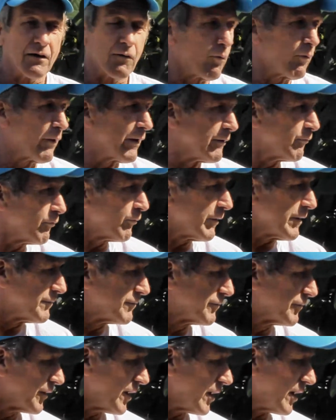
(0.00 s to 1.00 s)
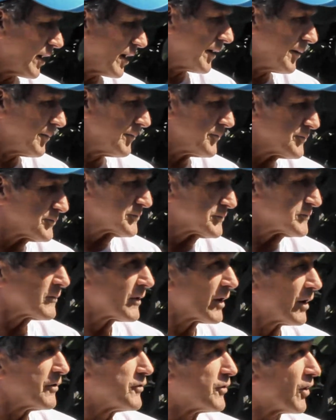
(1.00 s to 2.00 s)
We've
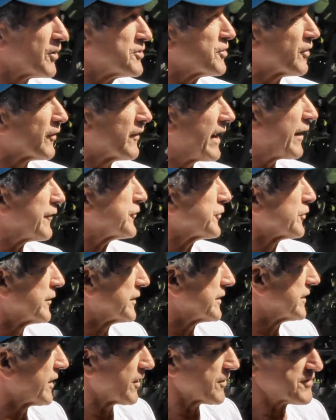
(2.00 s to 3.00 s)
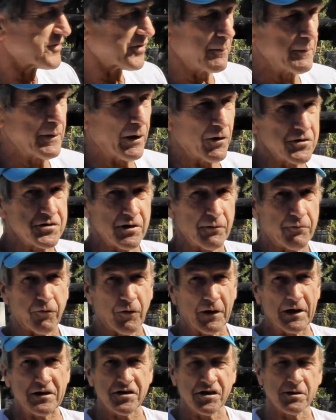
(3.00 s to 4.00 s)
nurtured that through the year. Some years it
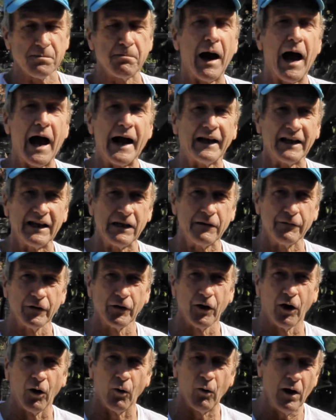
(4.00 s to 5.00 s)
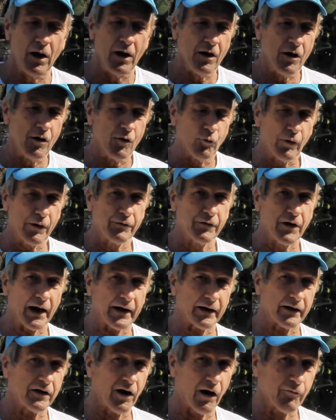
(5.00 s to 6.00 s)
freezes back even though we've got
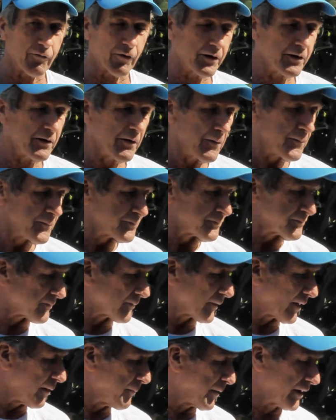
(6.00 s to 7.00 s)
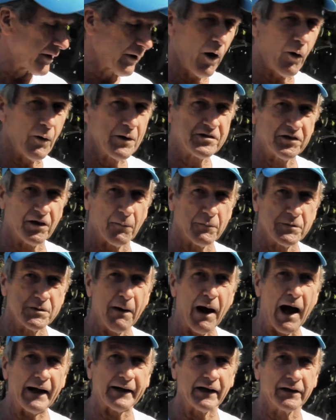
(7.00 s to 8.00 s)
it covered, but it always comes
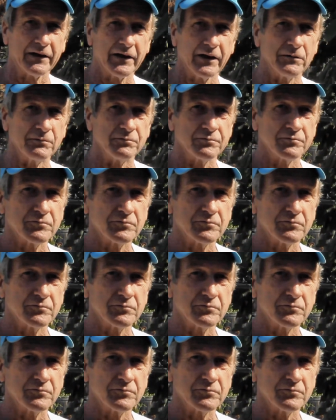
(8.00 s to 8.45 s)
back again.